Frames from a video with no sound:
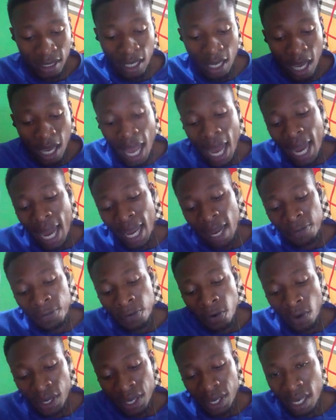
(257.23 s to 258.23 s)
I have four
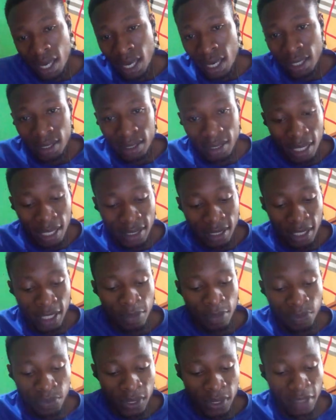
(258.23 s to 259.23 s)
here. That's the input
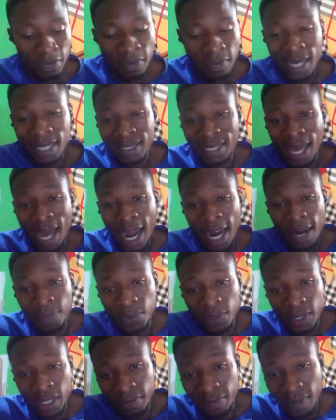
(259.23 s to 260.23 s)
device, the output
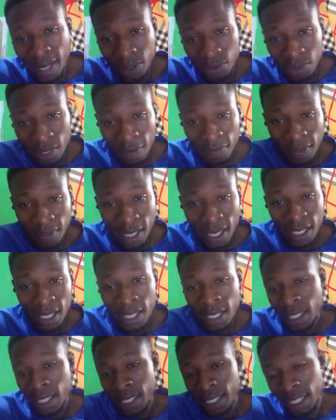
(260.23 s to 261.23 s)
device. We have the
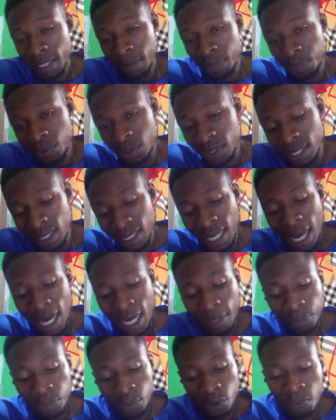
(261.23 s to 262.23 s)
input and
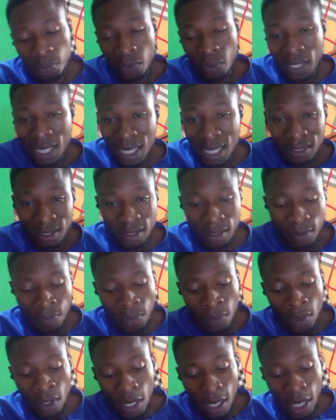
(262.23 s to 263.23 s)
output models,
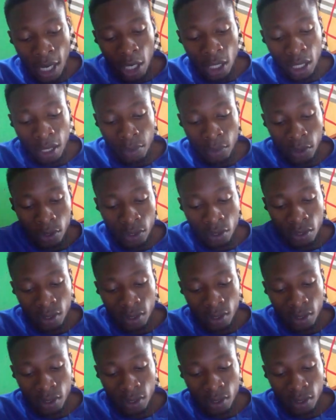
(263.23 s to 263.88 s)
the modules.